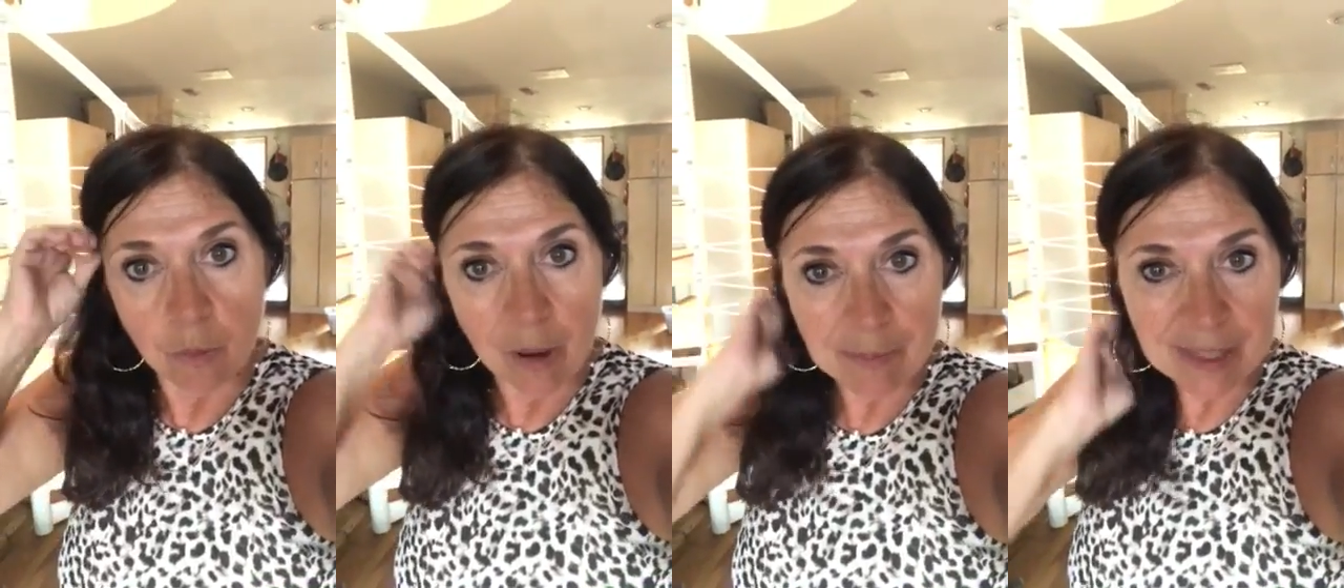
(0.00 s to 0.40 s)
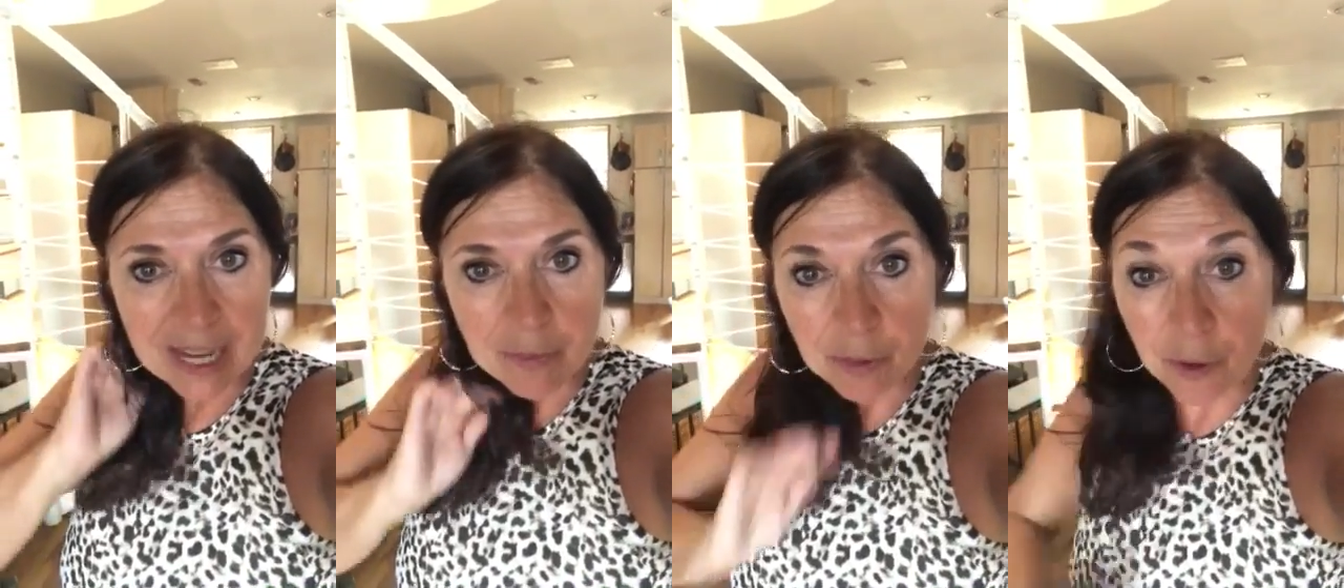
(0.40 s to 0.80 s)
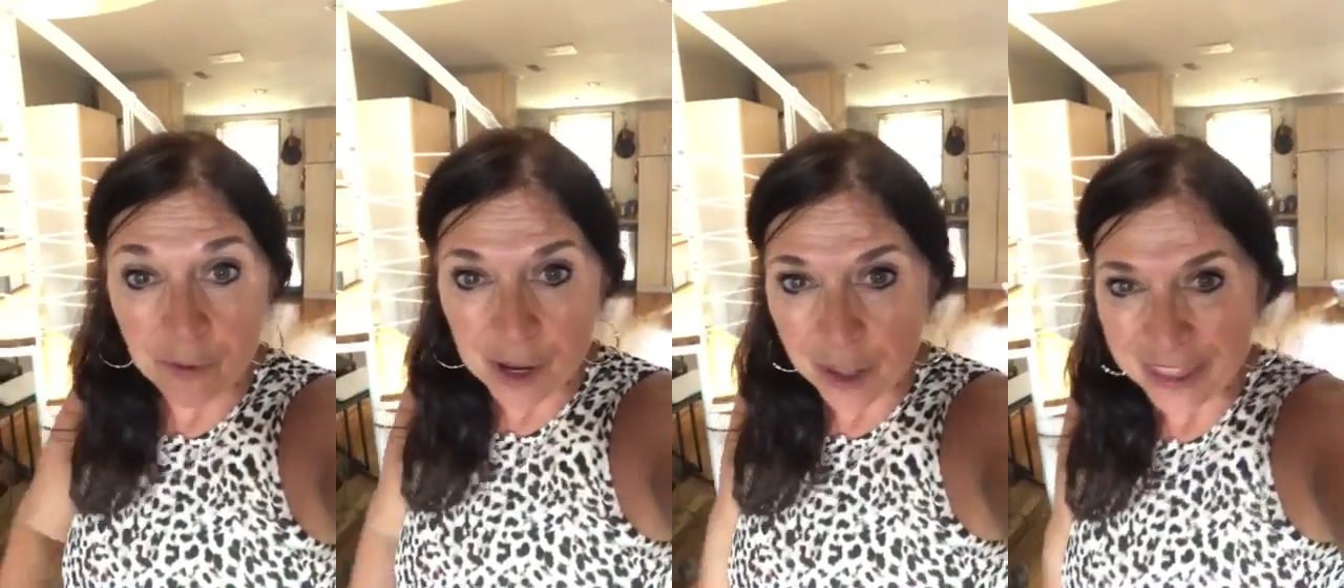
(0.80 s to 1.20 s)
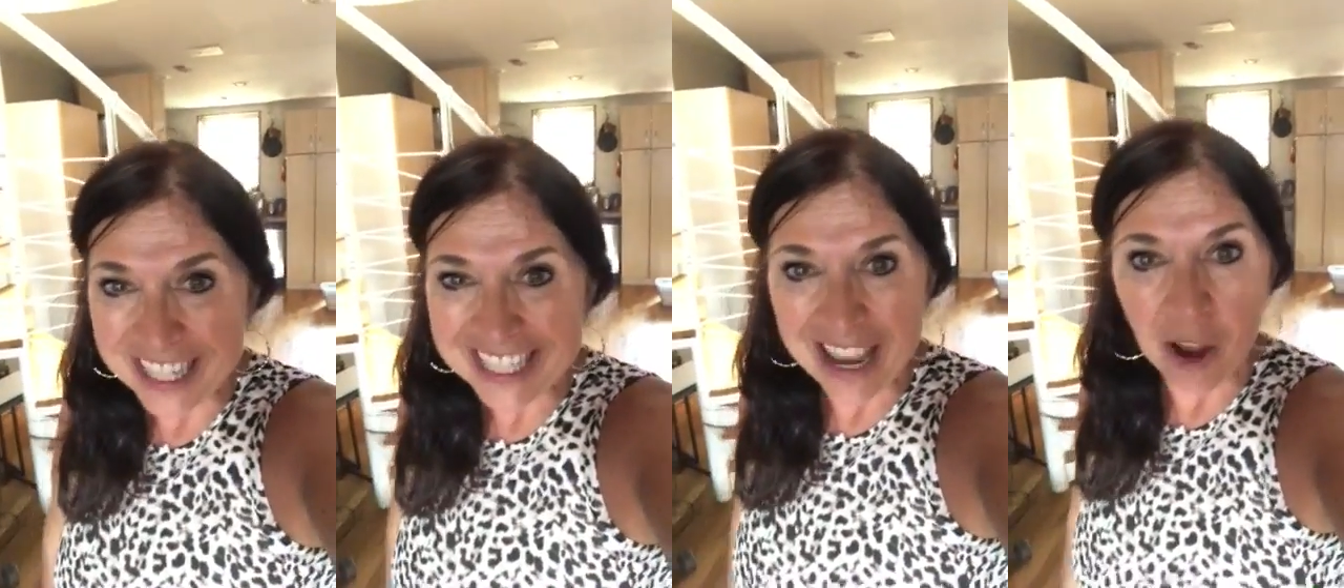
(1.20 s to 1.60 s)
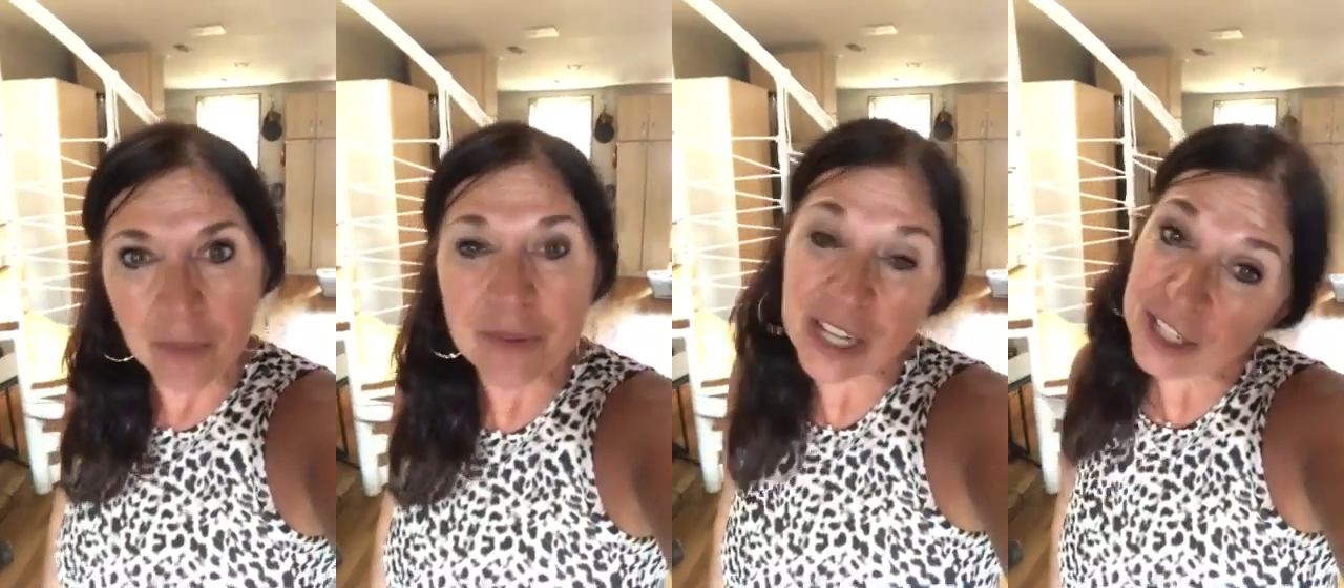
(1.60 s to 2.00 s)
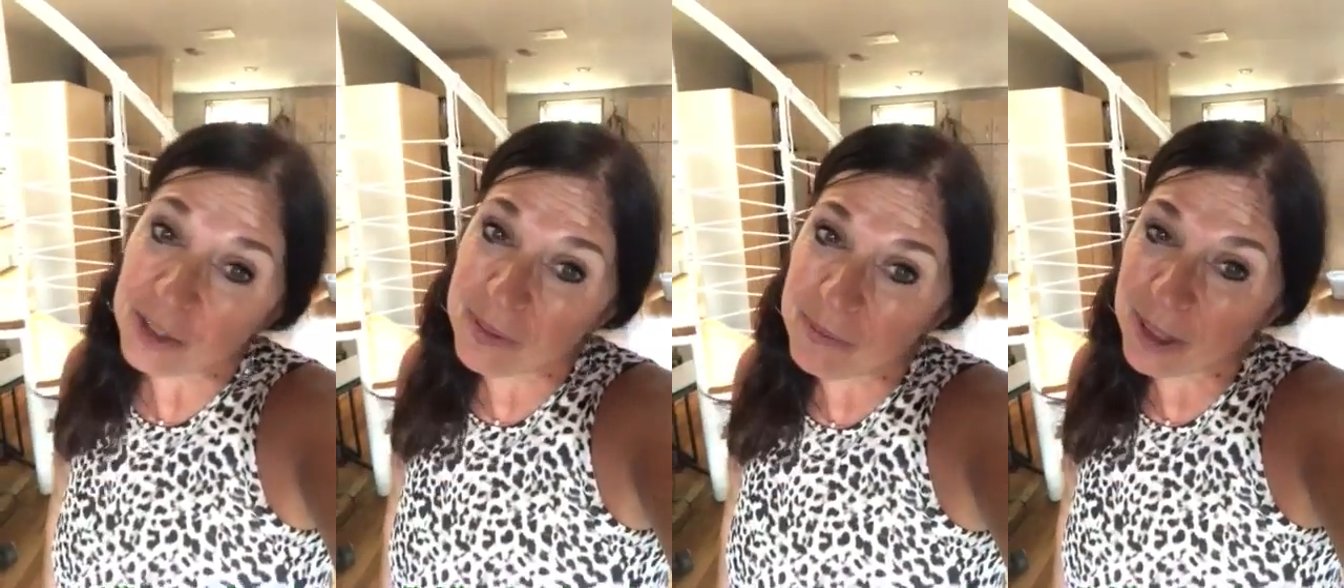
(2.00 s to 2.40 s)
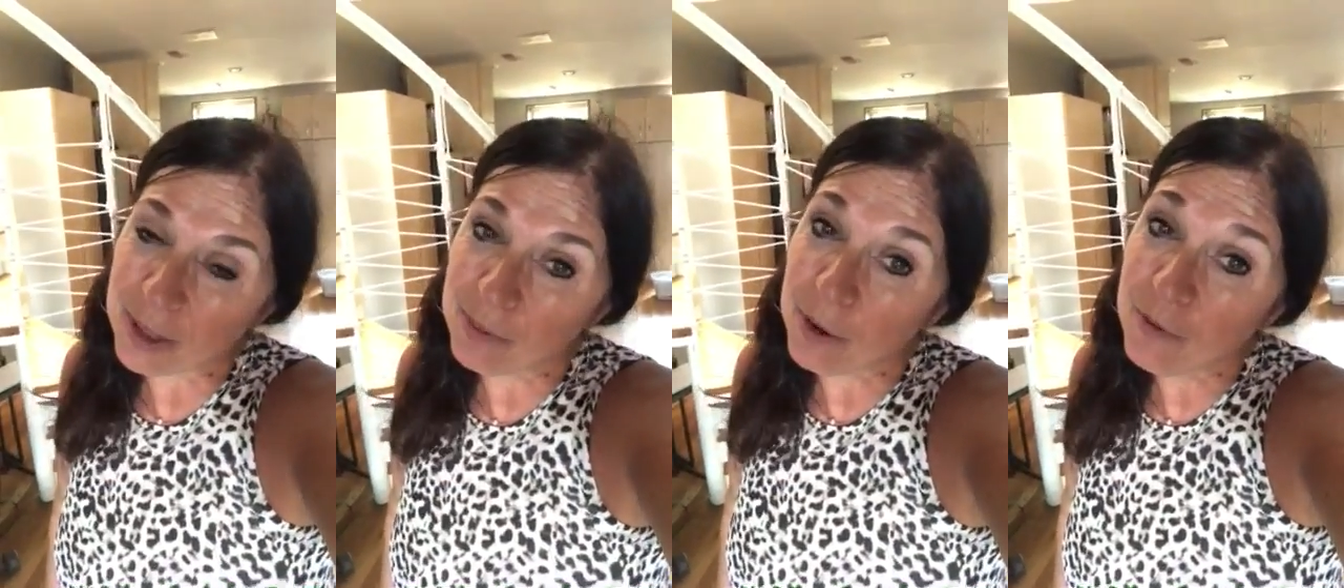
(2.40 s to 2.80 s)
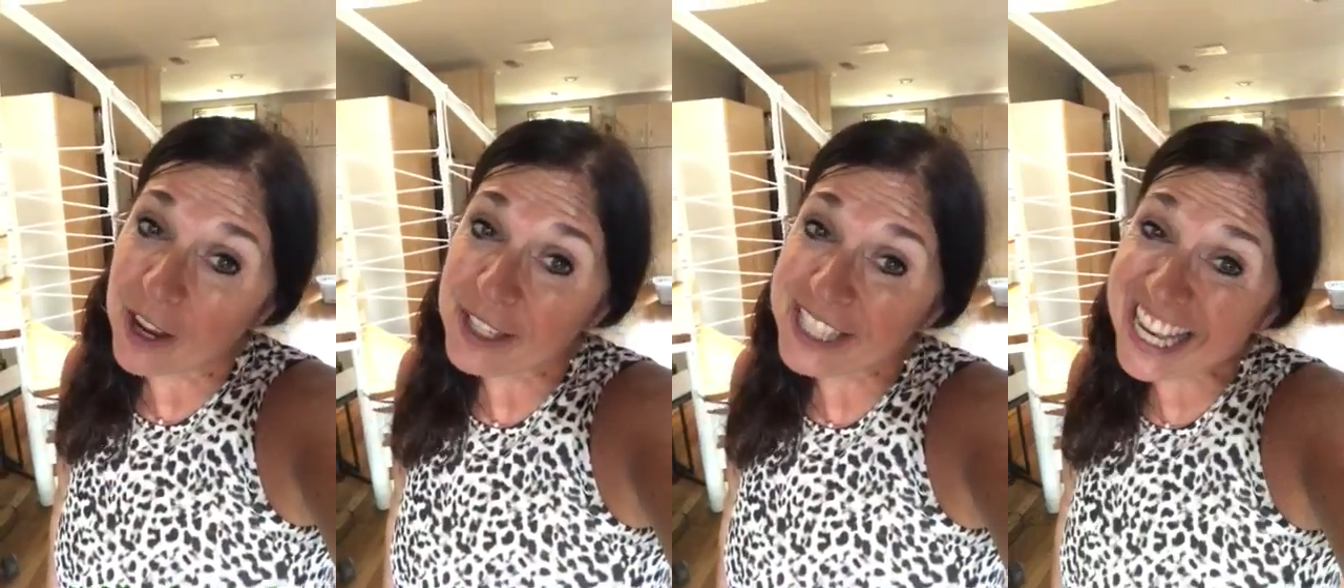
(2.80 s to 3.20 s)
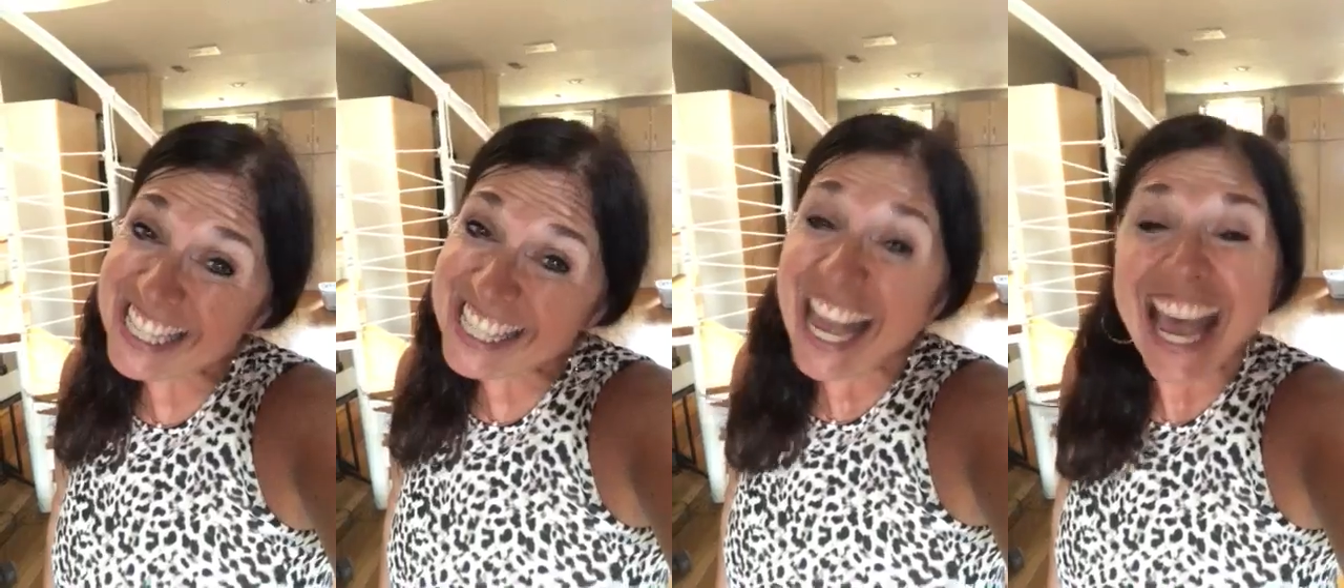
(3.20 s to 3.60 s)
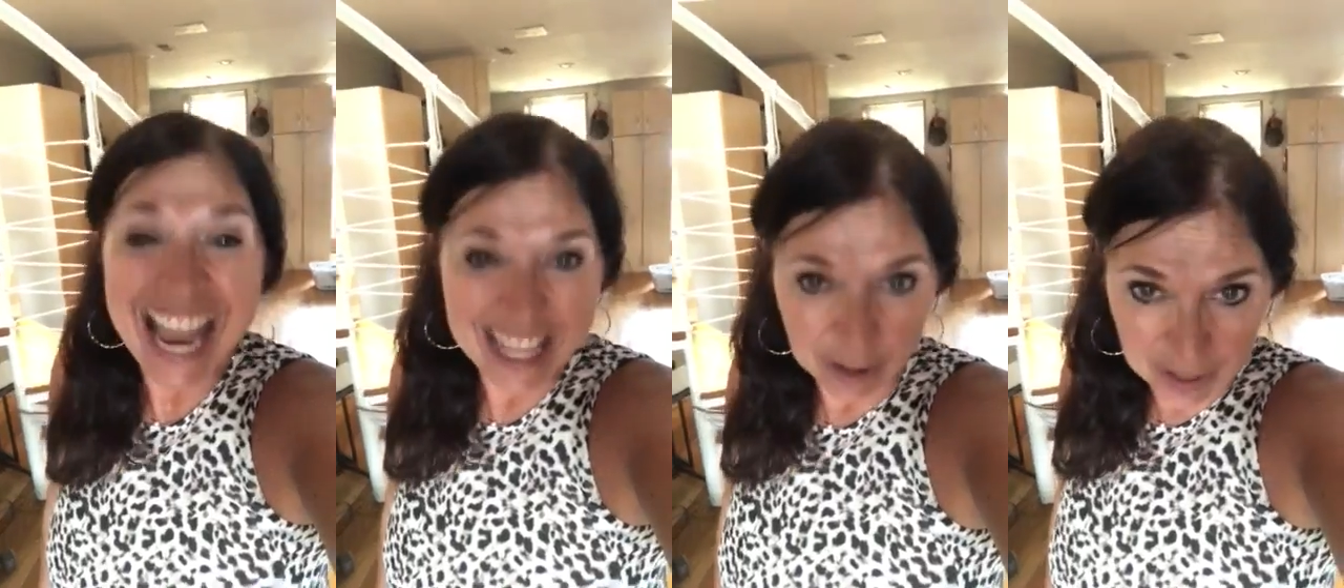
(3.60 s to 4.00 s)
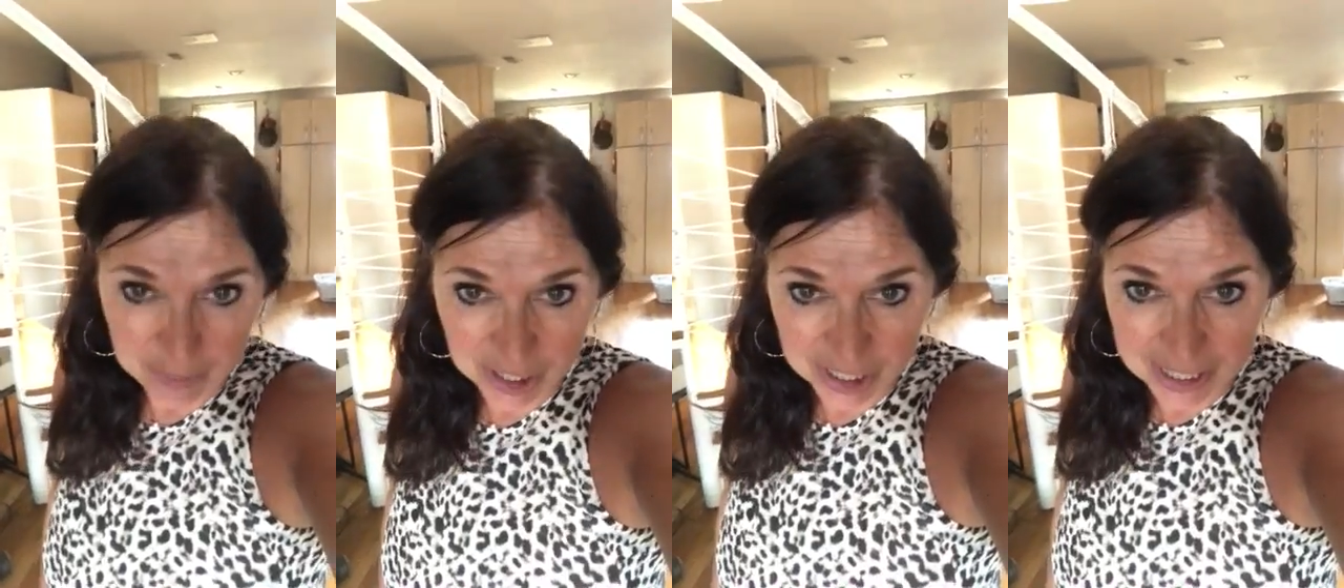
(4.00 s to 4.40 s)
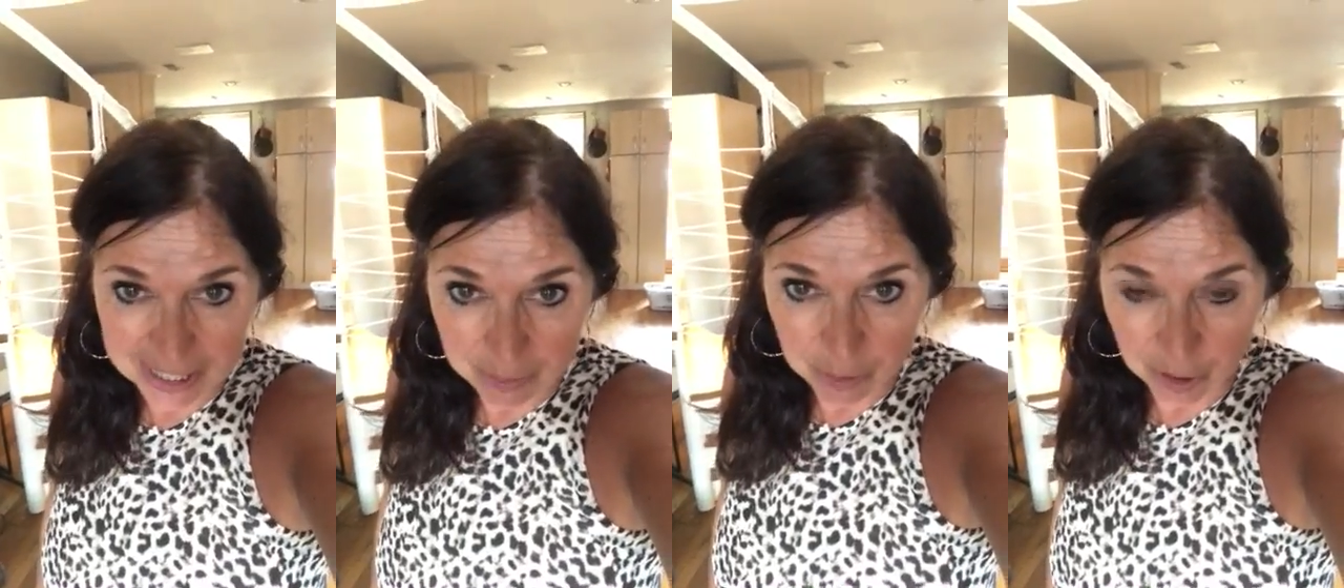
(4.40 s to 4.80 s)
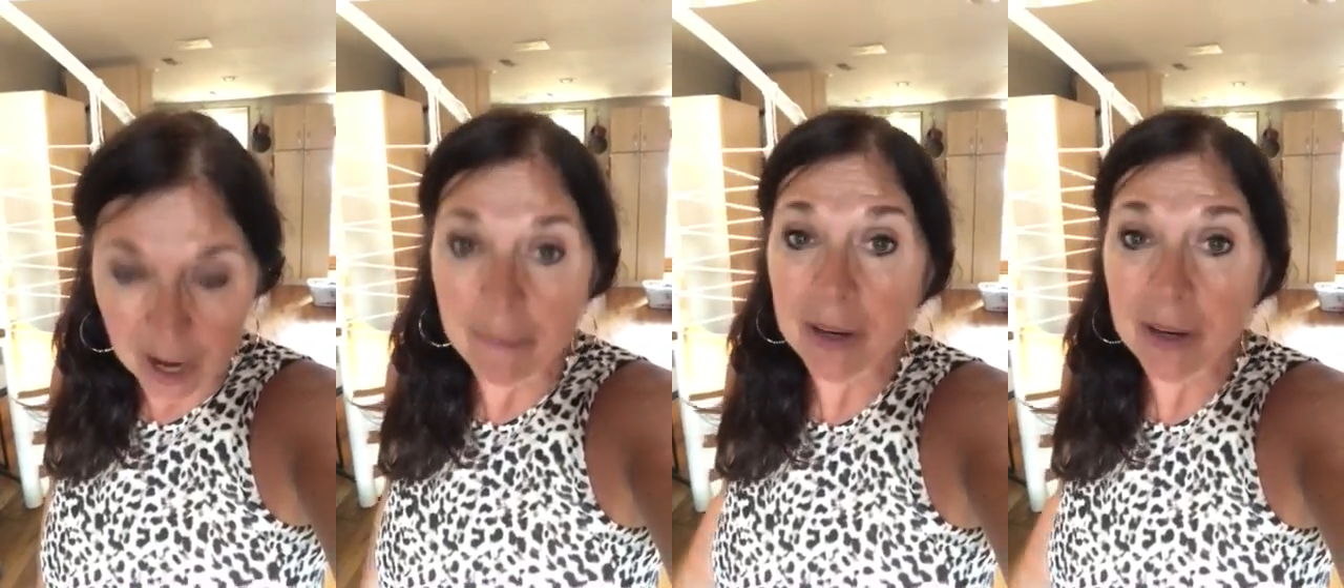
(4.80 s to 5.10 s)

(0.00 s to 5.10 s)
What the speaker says: website profile thing to help gentlemen with their profile sites and their images that they put up.